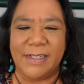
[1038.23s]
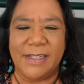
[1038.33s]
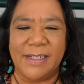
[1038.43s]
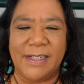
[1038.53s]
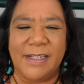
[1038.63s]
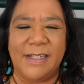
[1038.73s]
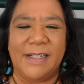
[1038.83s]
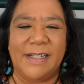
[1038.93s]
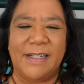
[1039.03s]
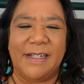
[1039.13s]

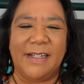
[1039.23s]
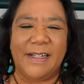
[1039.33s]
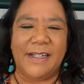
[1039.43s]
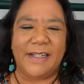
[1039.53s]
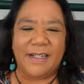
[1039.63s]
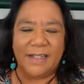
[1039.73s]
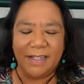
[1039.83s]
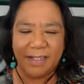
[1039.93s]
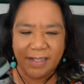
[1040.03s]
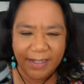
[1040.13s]

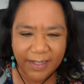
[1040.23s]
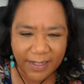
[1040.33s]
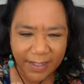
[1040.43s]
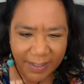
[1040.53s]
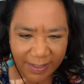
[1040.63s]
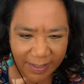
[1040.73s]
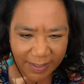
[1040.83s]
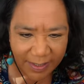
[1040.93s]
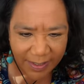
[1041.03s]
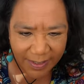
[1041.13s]

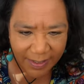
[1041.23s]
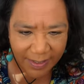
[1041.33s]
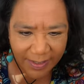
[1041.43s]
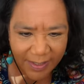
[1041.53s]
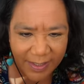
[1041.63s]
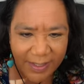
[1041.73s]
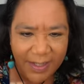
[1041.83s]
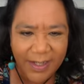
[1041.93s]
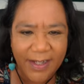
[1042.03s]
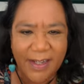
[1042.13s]

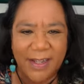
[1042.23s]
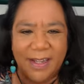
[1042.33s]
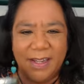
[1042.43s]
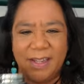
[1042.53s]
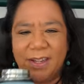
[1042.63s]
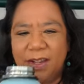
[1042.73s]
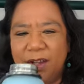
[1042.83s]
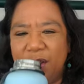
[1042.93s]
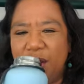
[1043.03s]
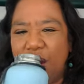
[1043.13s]

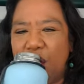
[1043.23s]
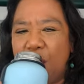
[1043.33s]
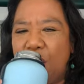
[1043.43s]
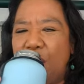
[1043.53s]
(silence)